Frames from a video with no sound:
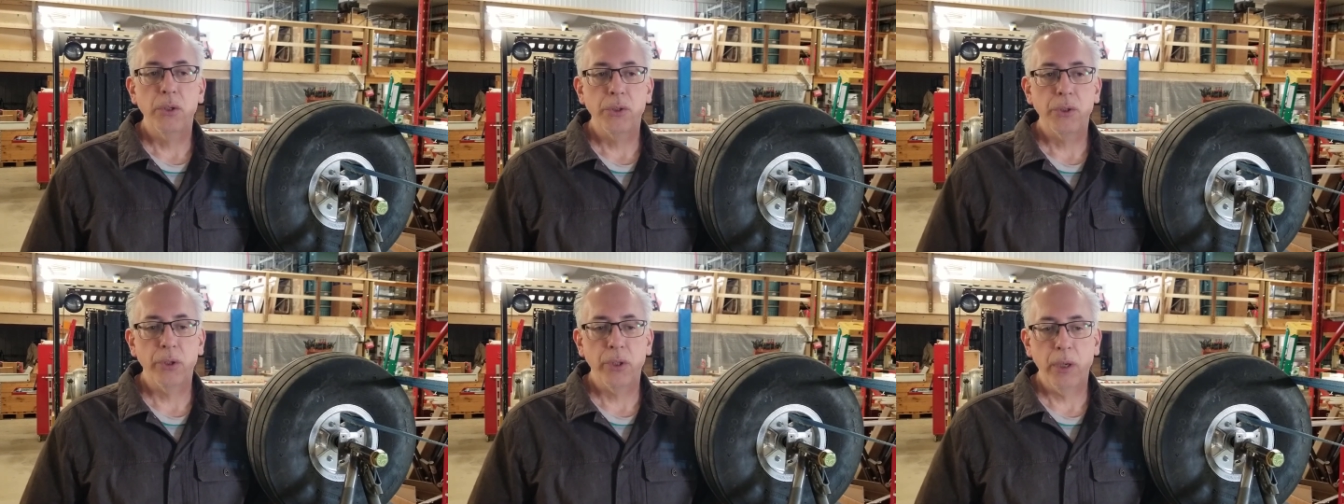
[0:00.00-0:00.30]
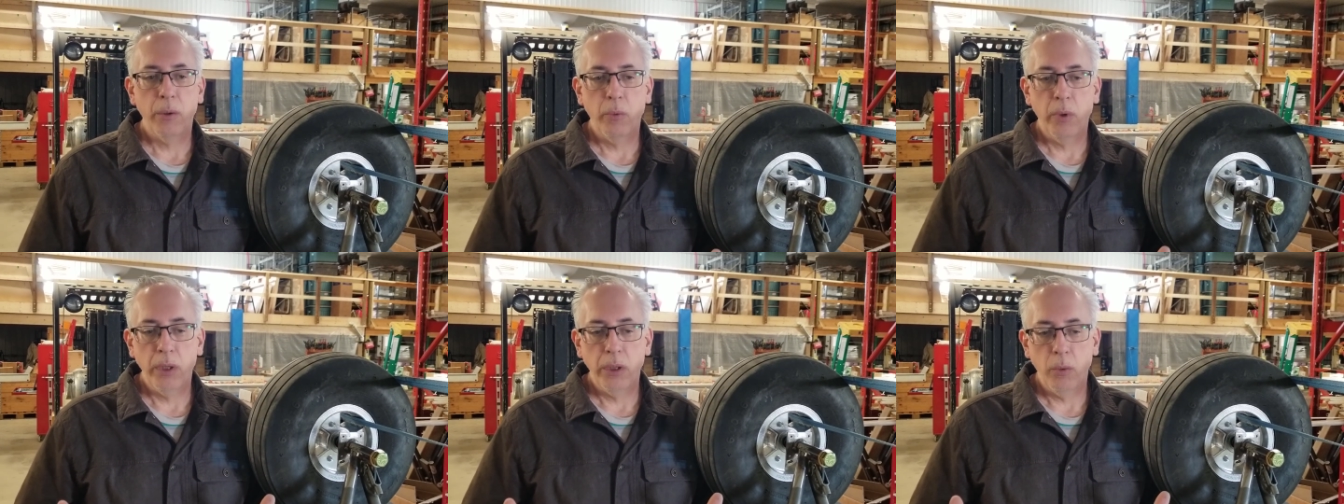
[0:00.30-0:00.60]
so
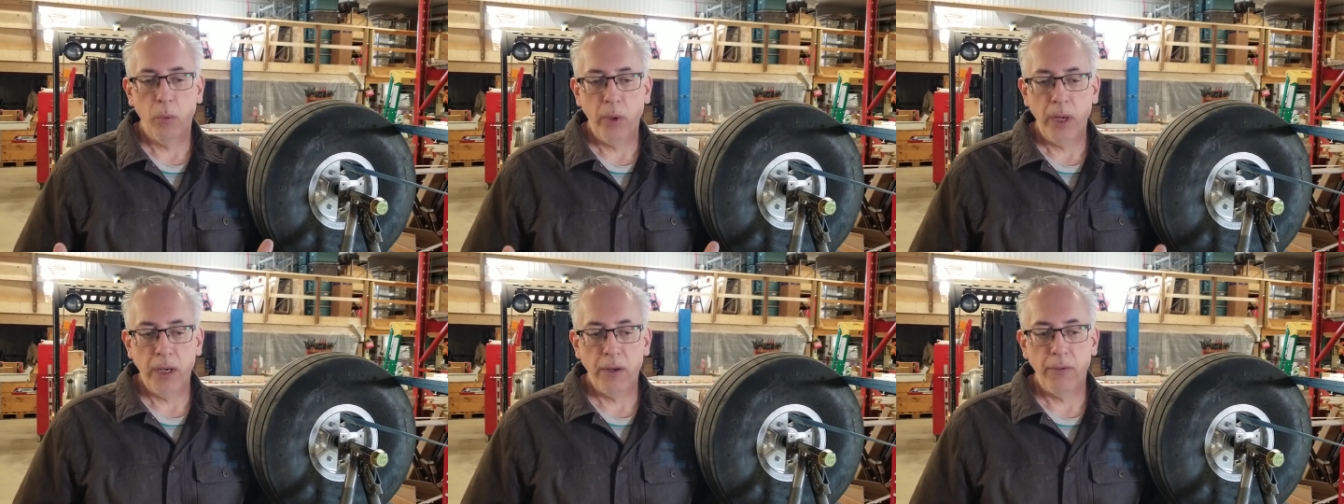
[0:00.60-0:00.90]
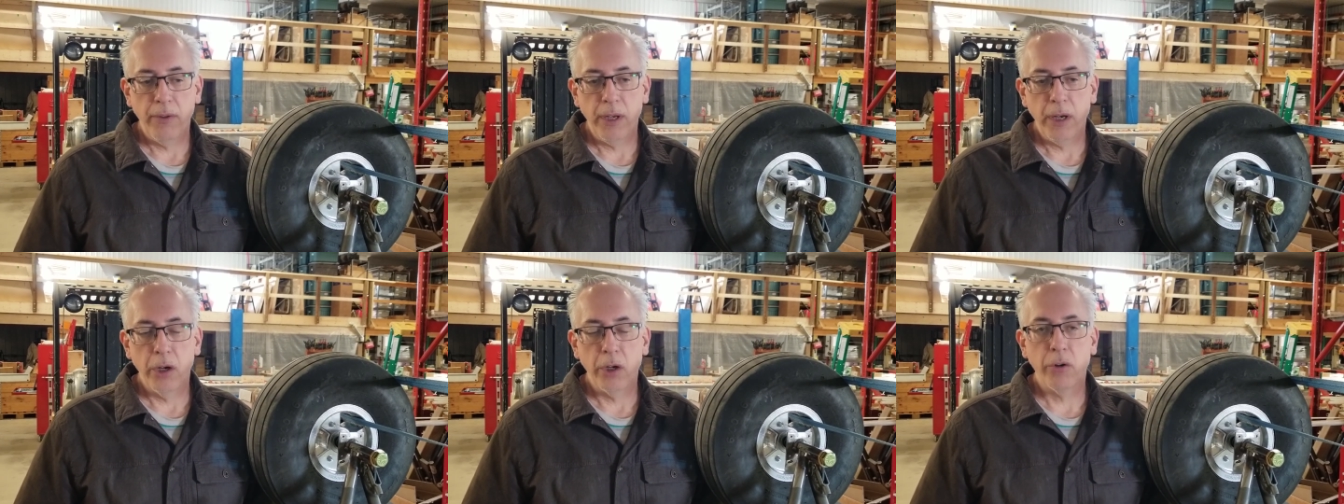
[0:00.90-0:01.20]
that when the weight
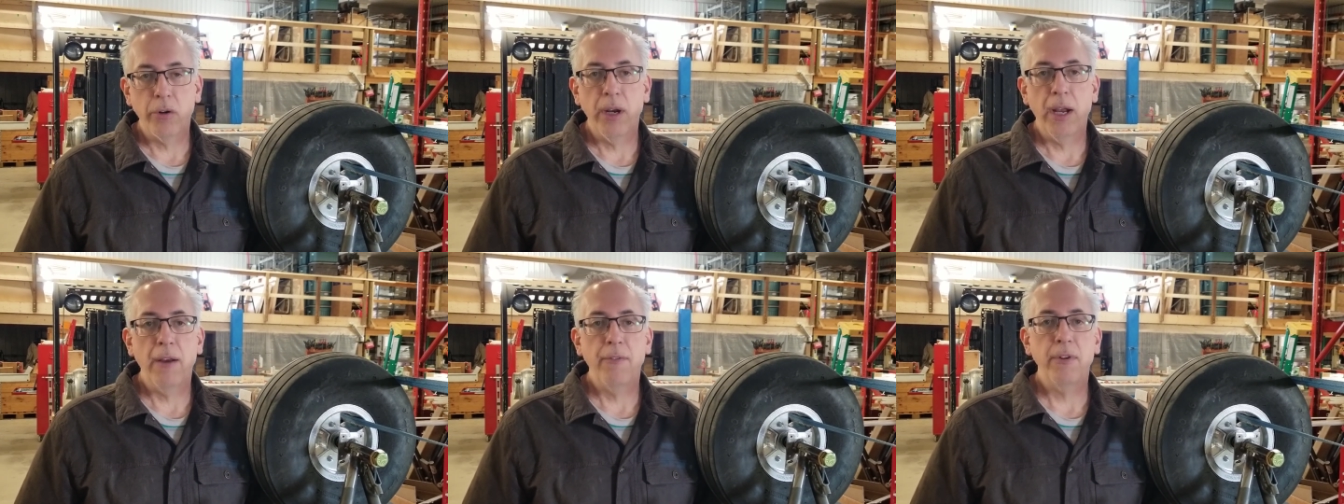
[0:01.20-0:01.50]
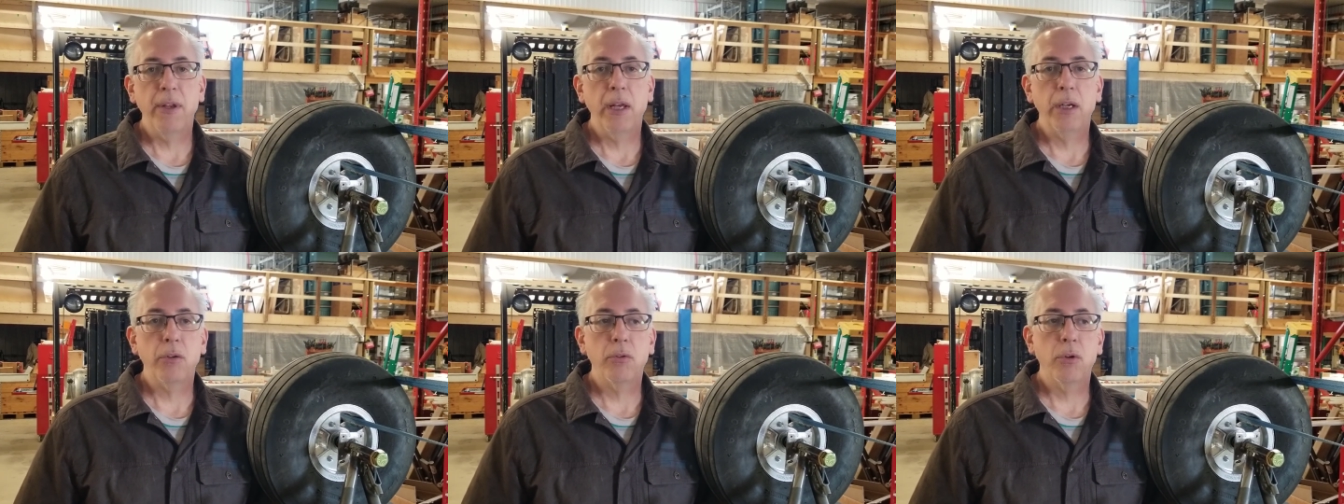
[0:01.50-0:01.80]
of the
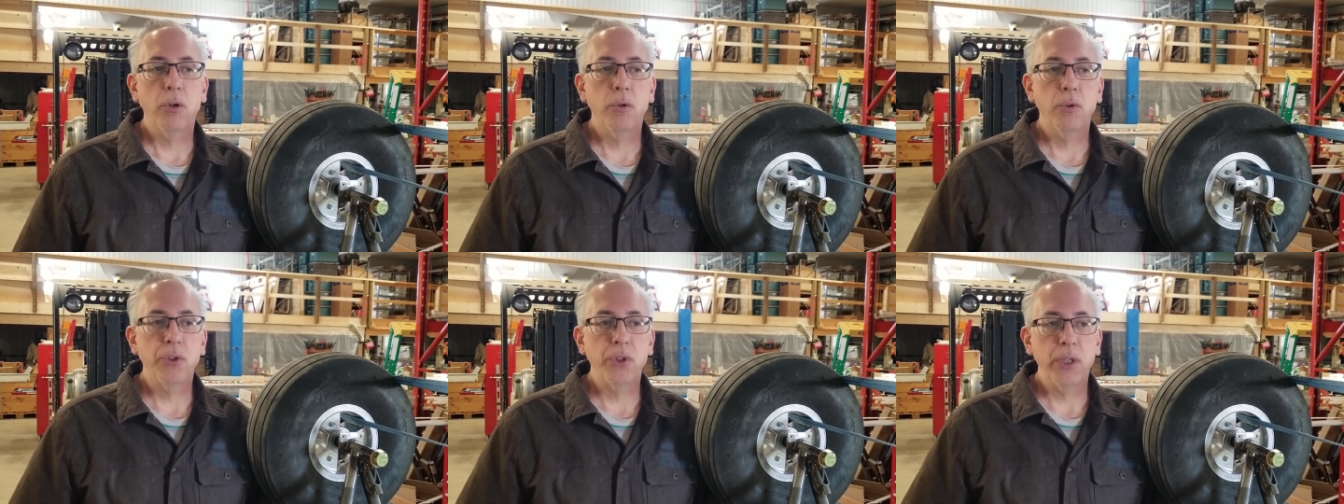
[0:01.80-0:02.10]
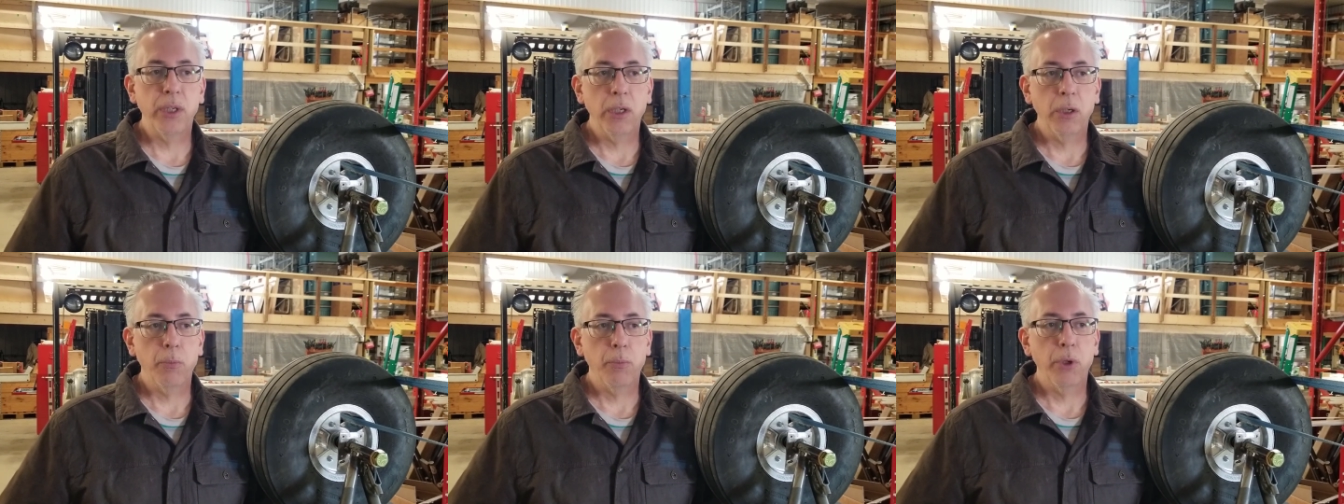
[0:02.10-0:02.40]
aircraft at
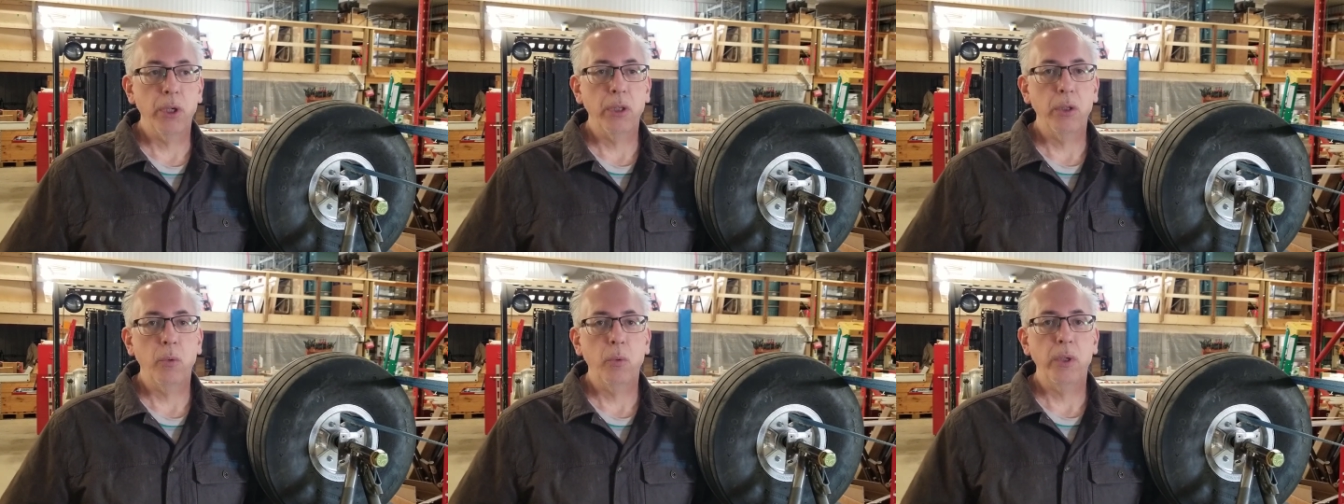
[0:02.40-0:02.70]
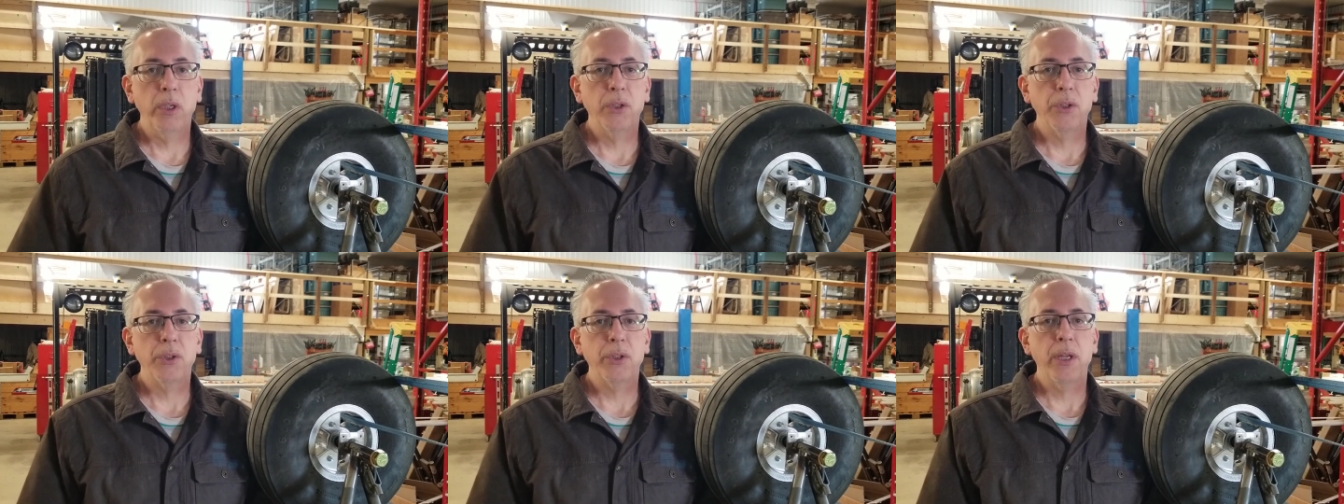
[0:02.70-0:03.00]
gross, it'll bring the
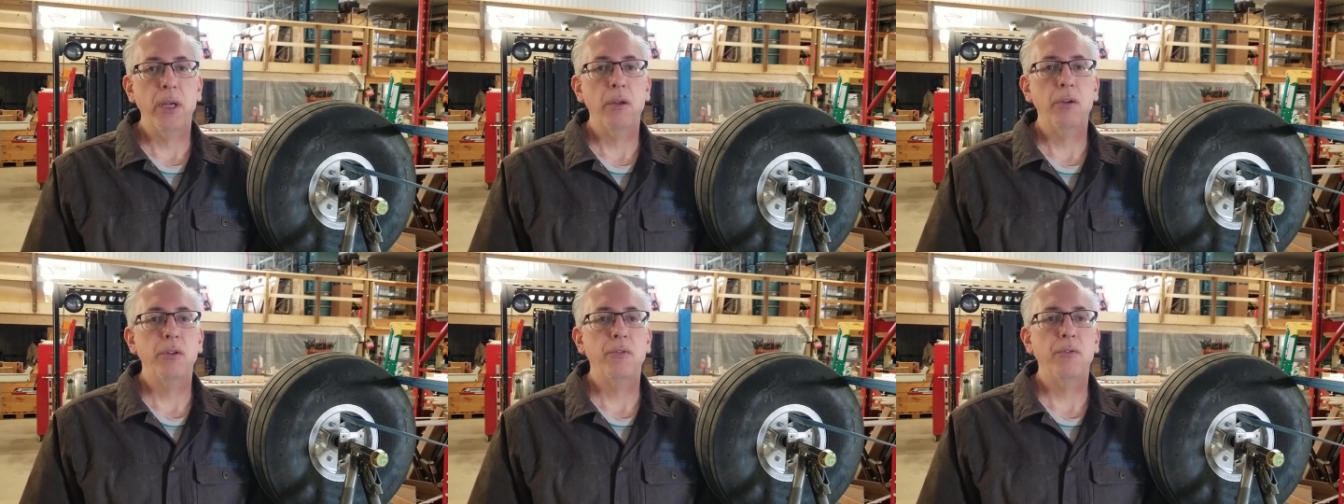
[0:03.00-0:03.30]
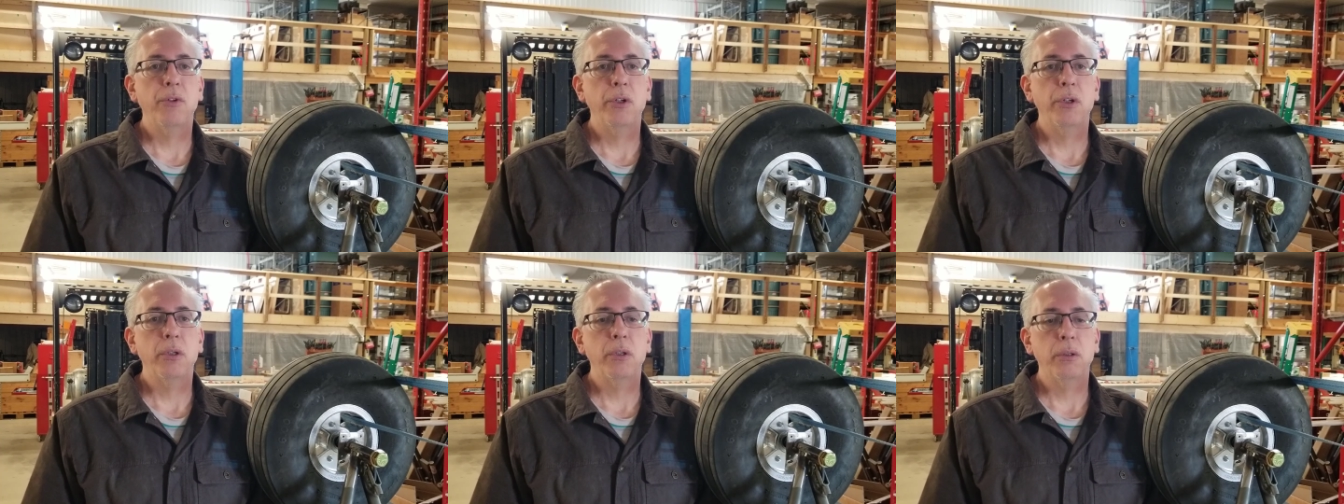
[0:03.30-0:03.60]
wheels down to
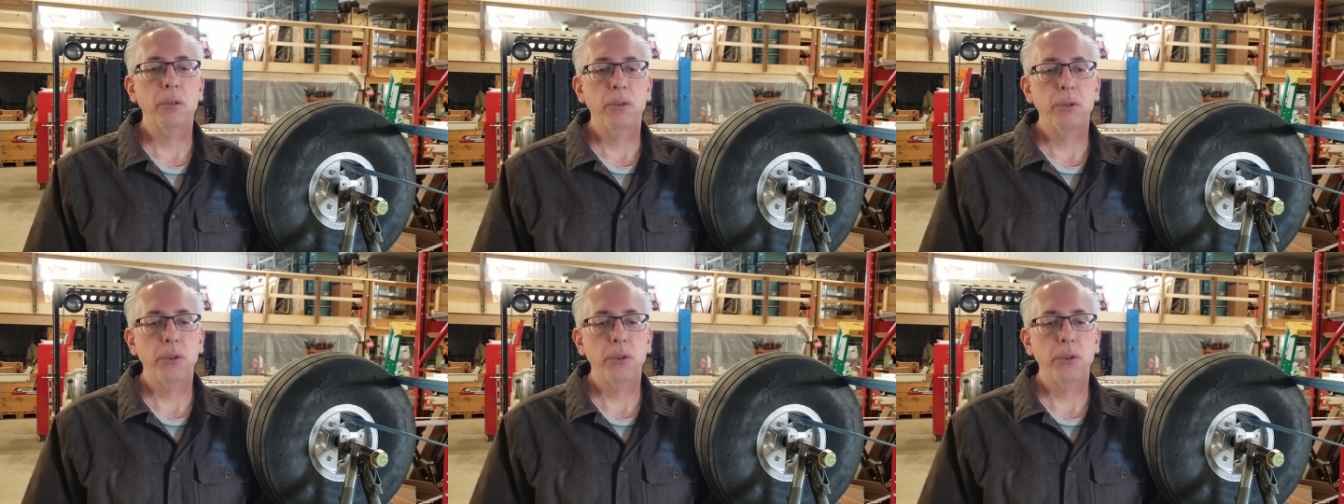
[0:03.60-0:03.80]
vertical.